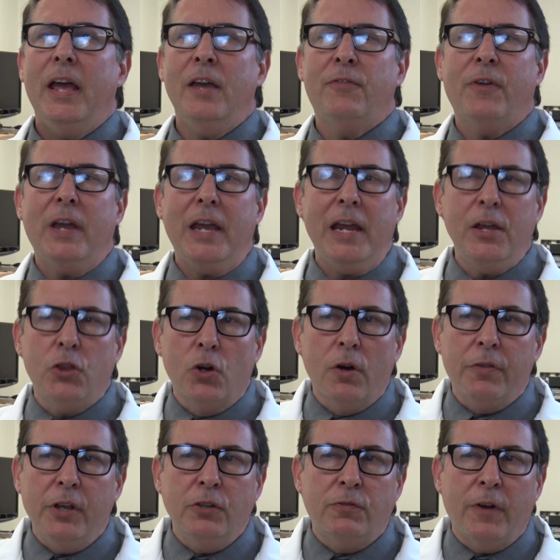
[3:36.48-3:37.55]
If either
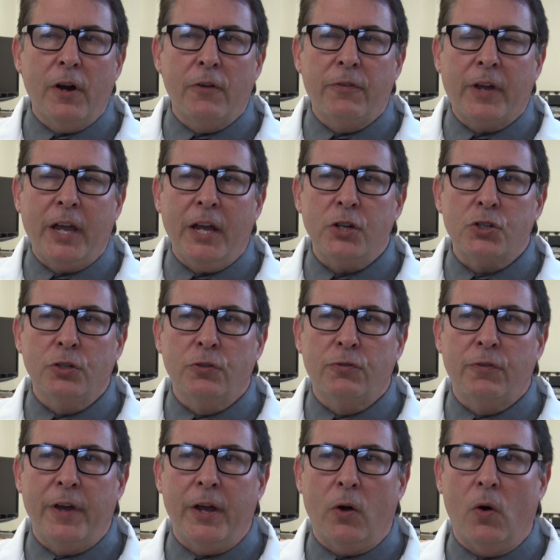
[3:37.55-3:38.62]
of these verifications
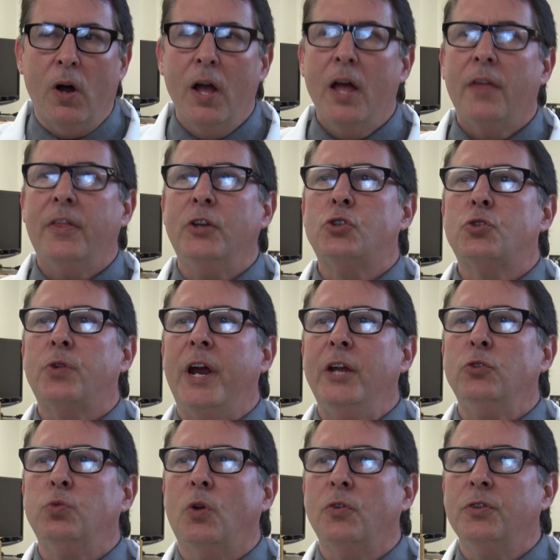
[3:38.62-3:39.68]
fail, then
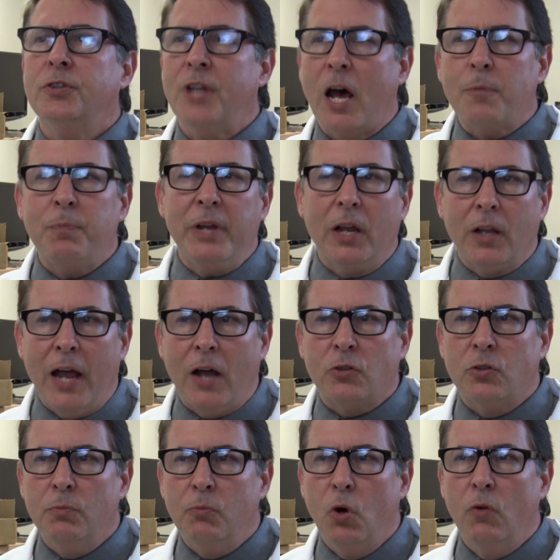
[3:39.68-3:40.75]
trains will not be
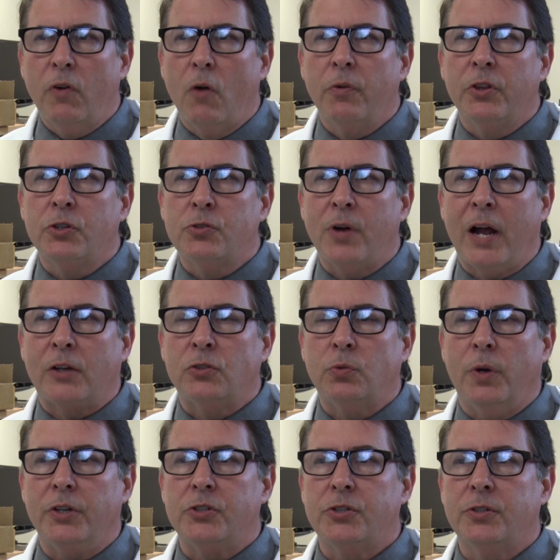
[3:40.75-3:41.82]
allowed to move over the track
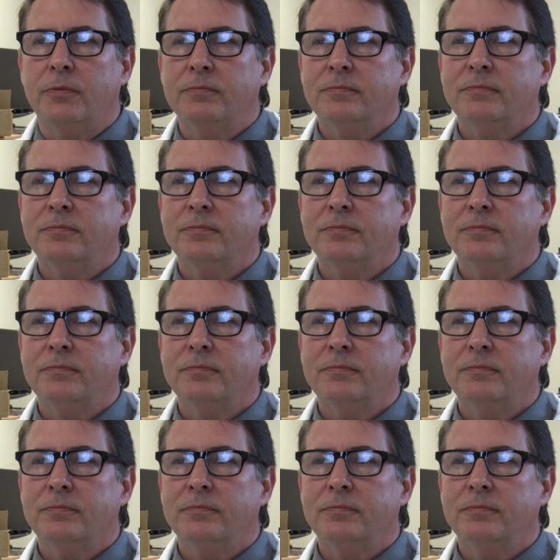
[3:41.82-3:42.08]
switch.